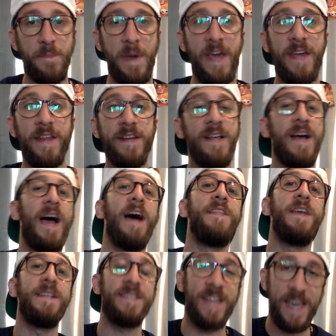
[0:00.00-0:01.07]
painted and
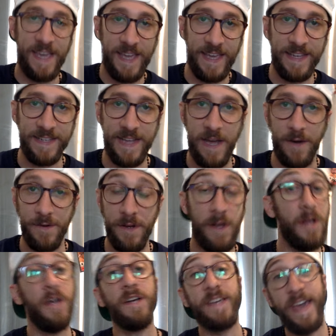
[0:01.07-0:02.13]
then taking it down?
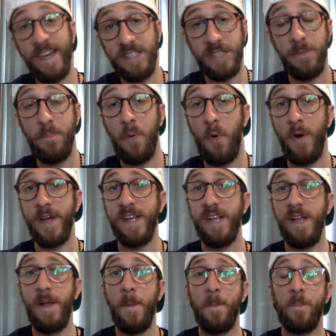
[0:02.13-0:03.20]
Case in point,
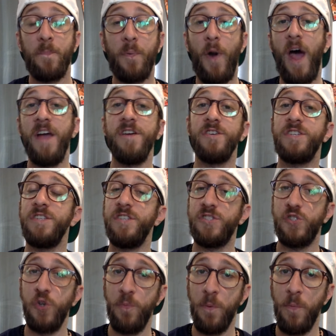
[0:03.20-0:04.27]
prior to the
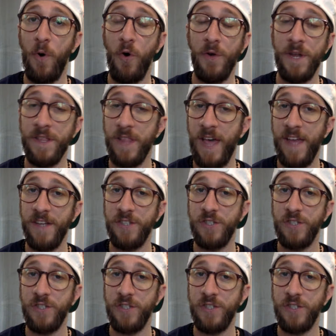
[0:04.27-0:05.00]
Super Bowl in Atlanta,